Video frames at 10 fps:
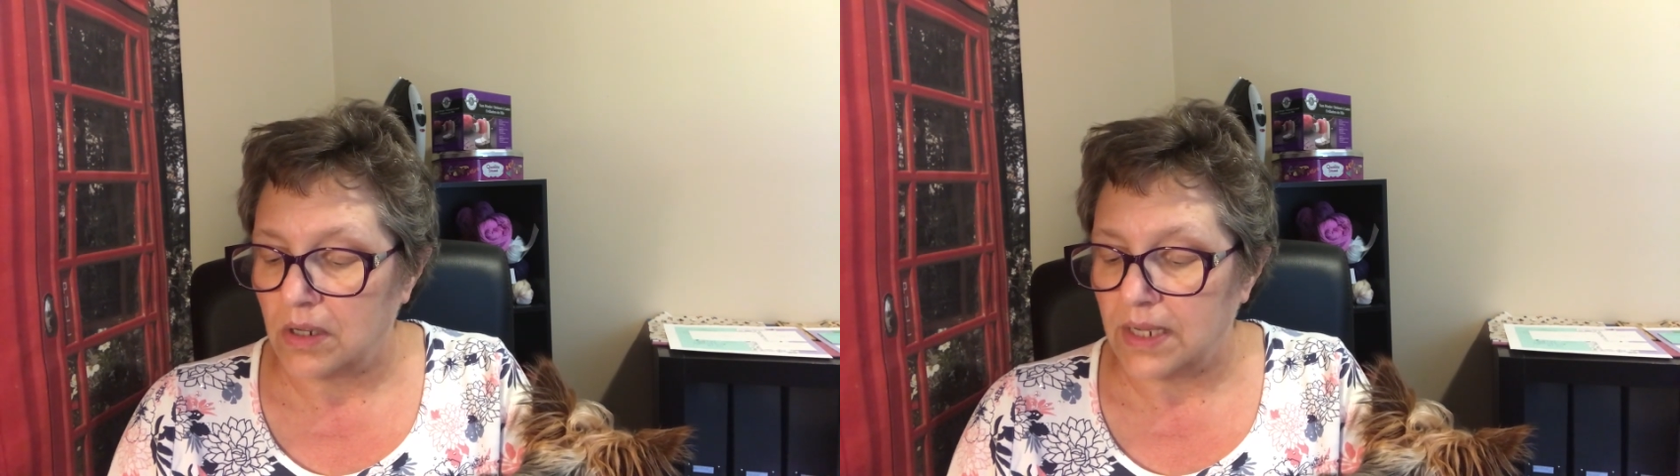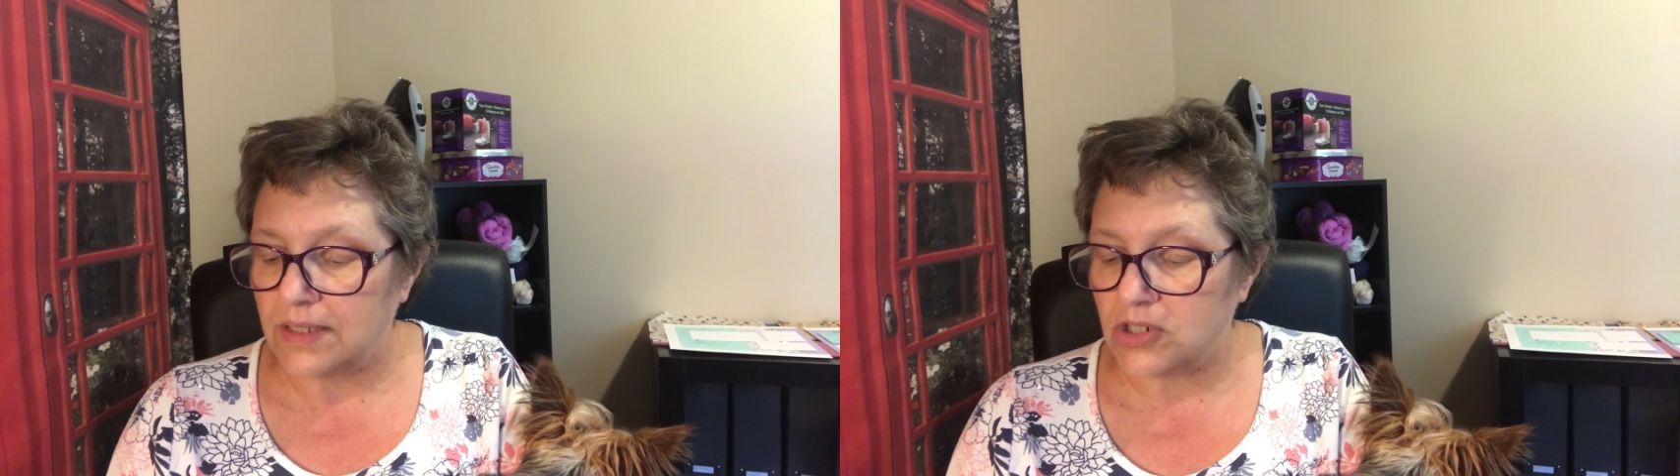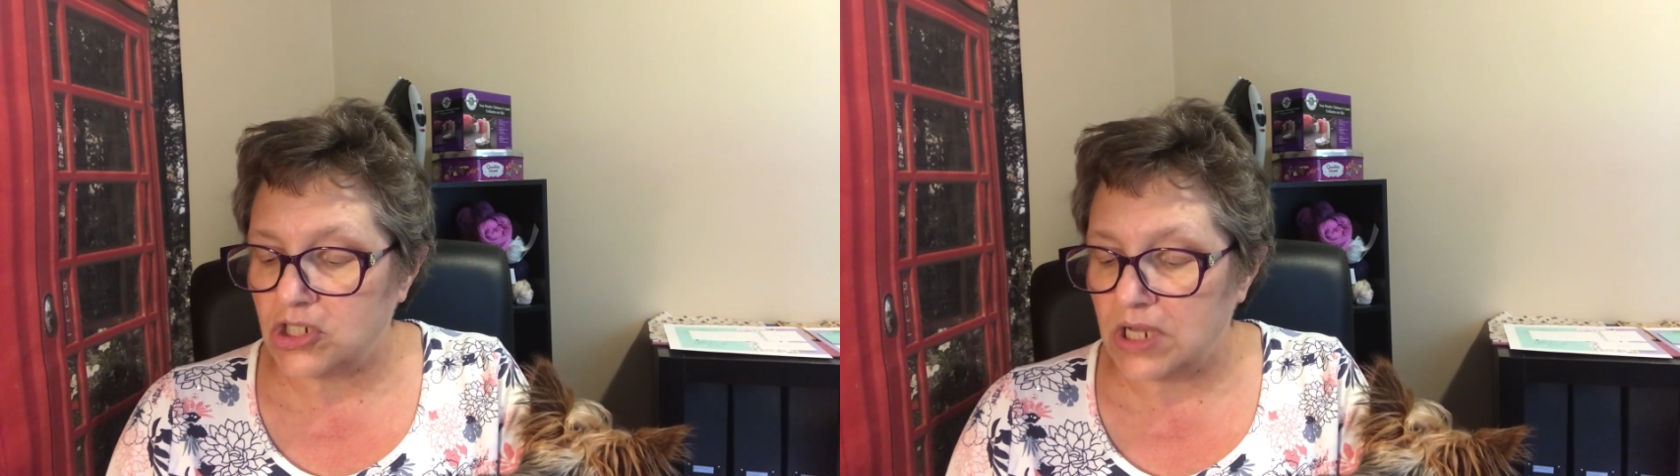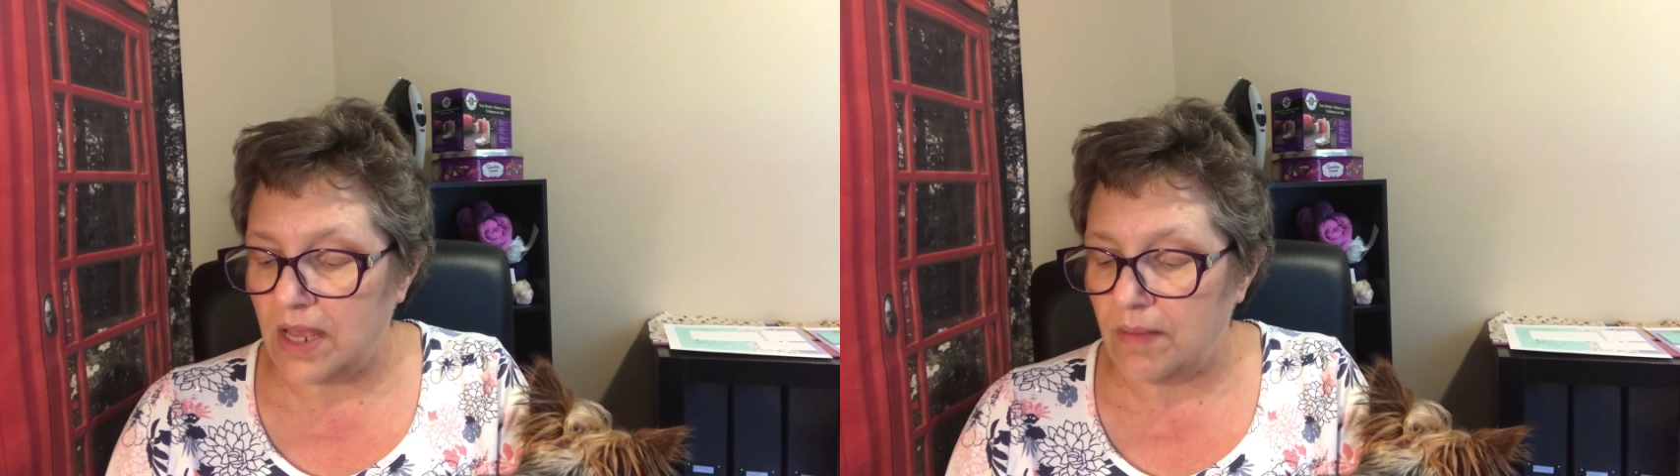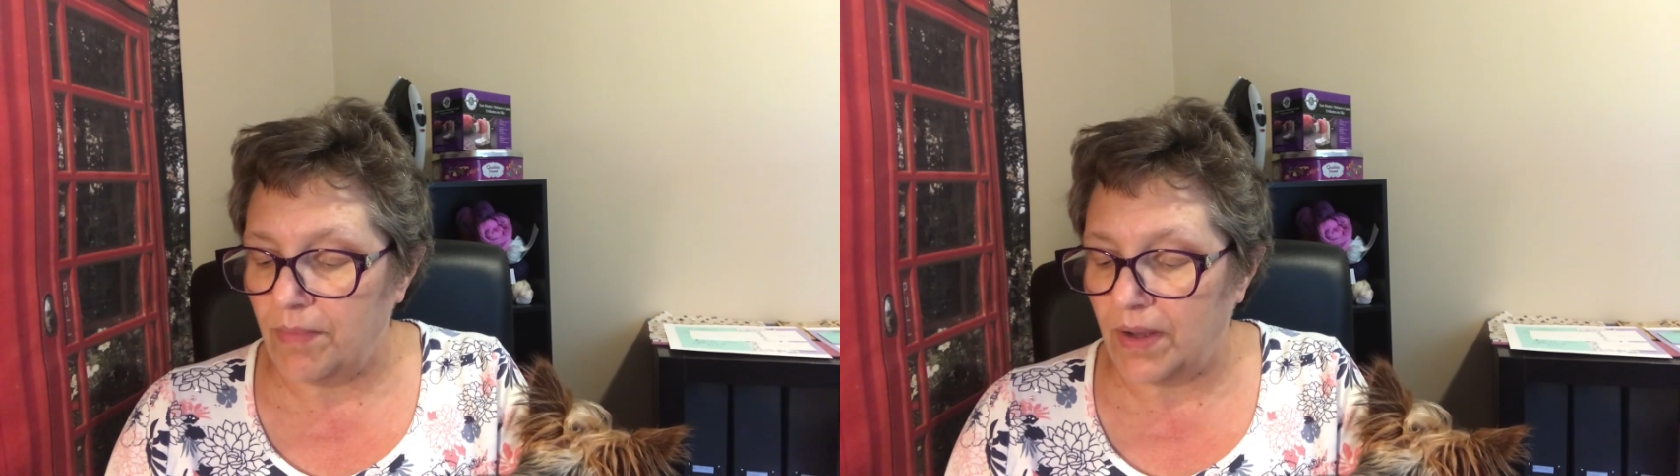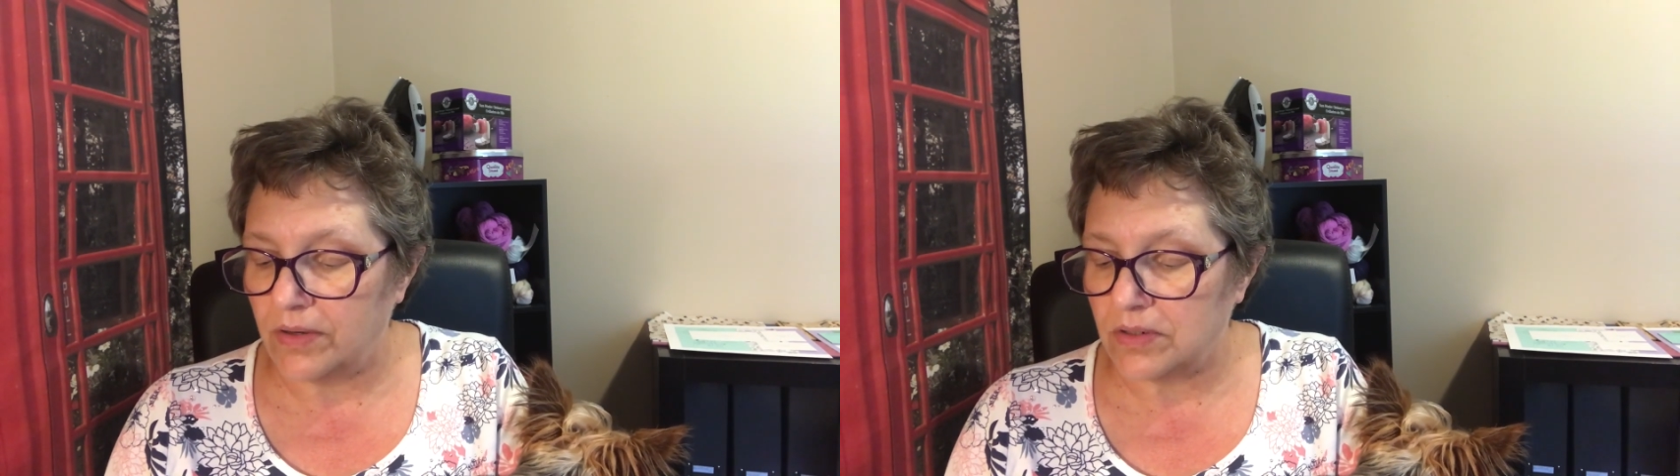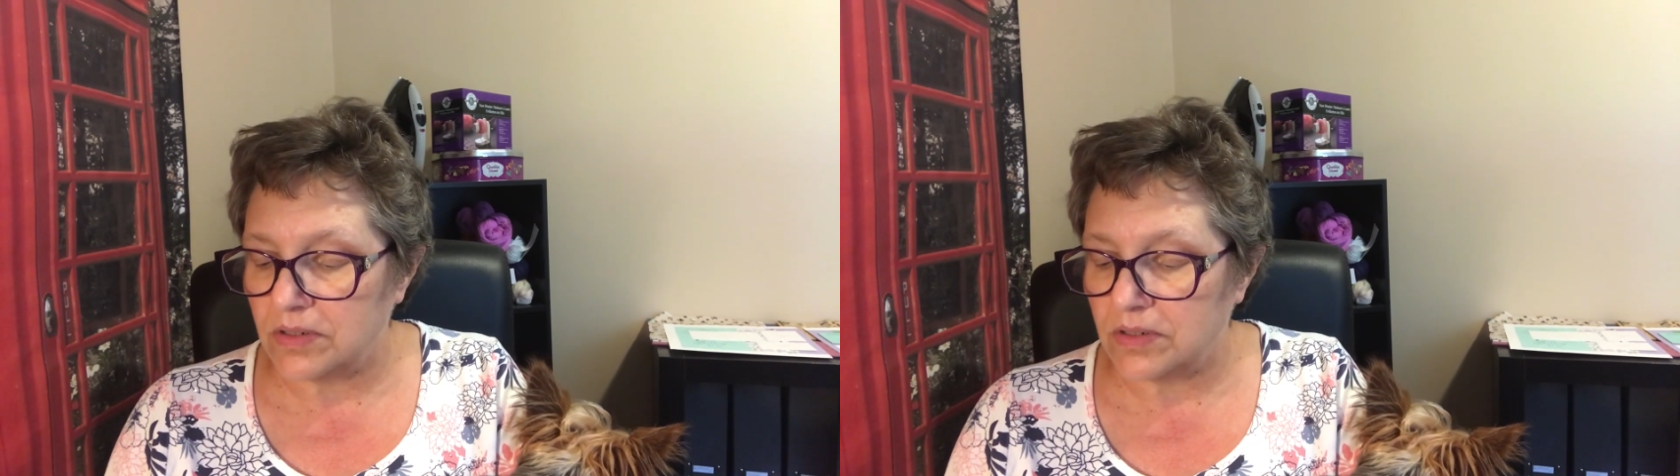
it's shea butter,